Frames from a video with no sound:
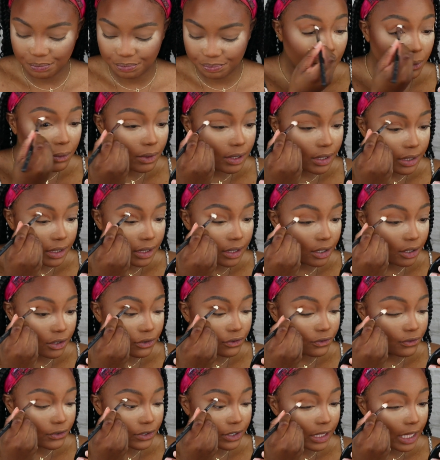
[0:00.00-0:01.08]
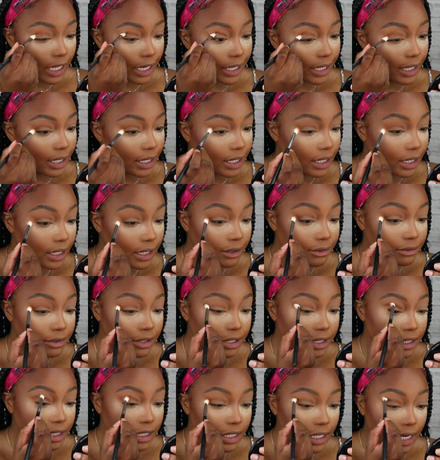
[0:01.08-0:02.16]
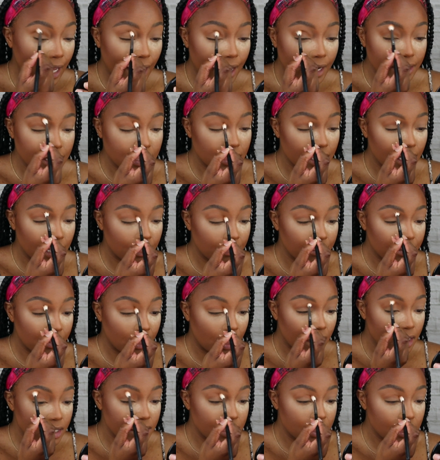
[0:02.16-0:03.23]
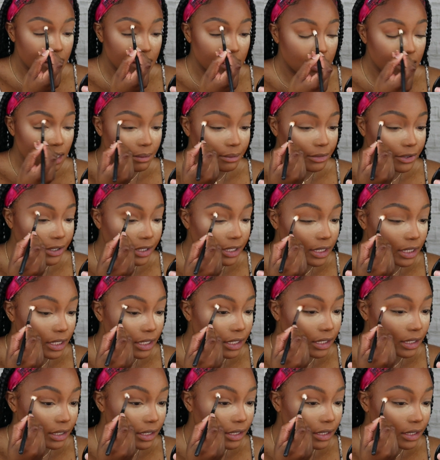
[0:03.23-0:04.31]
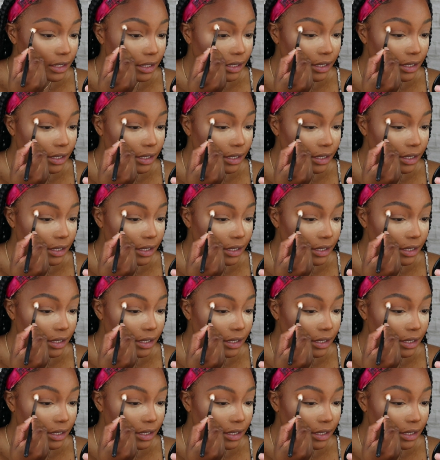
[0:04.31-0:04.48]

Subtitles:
I wanna go for like a really nice, like bronzy, summery look.